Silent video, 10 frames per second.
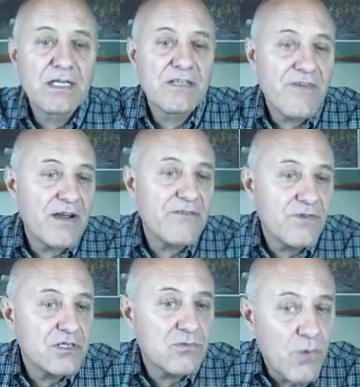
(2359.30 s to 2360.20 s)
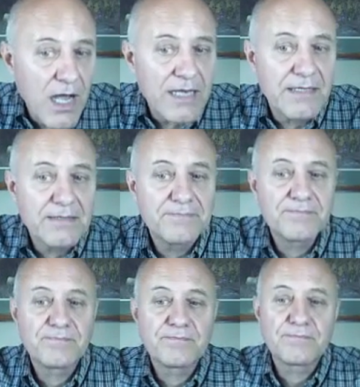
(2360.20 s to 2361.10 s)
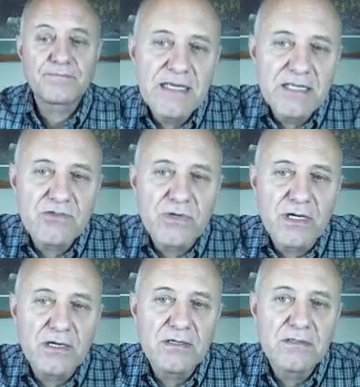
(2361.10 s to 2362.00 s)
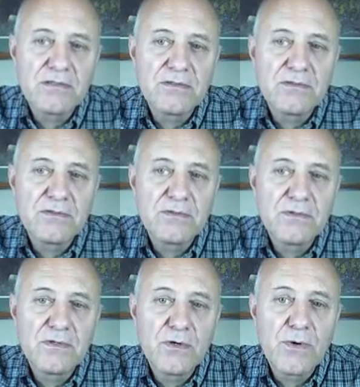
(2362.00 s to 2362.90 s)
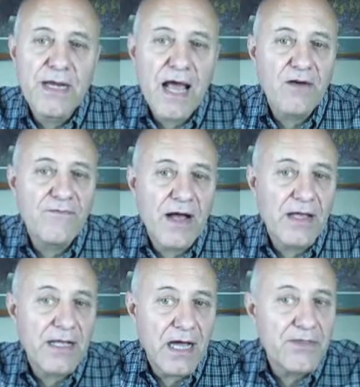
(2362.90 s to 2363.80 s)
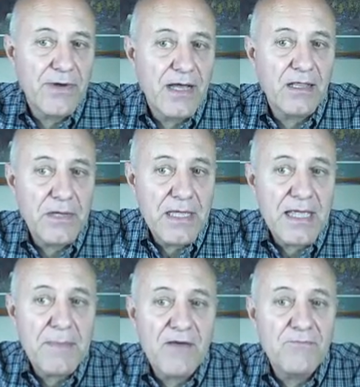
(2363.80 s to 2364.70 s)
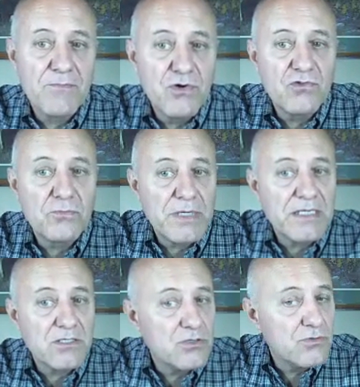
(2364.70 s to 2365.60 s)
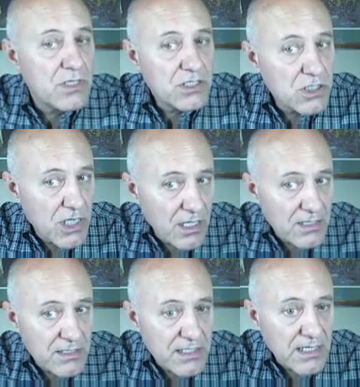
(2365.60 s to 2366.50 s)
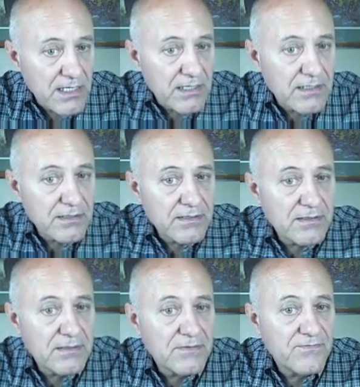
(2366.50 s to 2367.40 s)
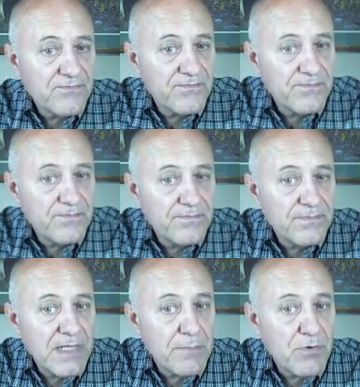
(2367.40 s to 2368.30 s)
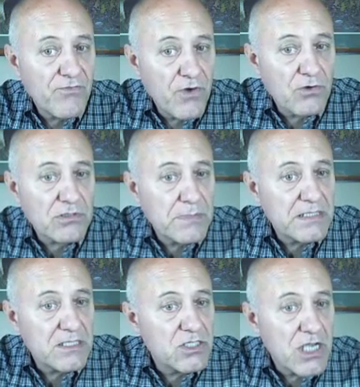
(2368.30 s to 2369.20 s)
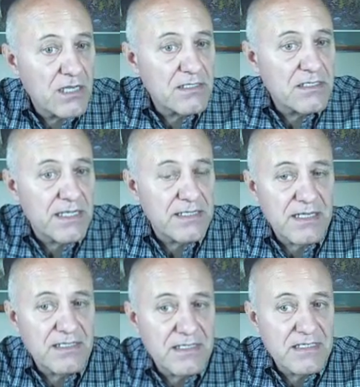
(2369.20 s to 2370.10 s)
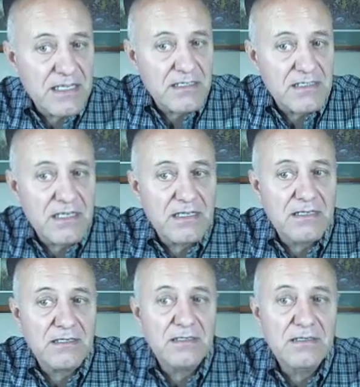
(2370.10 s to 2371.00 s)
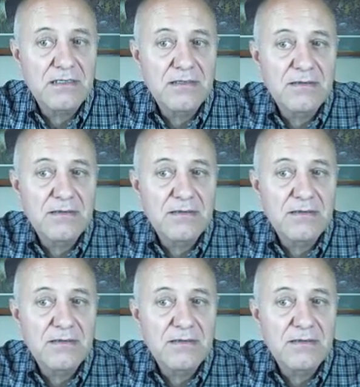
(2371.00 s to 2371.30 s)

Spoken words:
Look at the very first one. Israel, who are now following other Elohim, have moved me to jealousy. They provoked me to jealousy, it says in 16.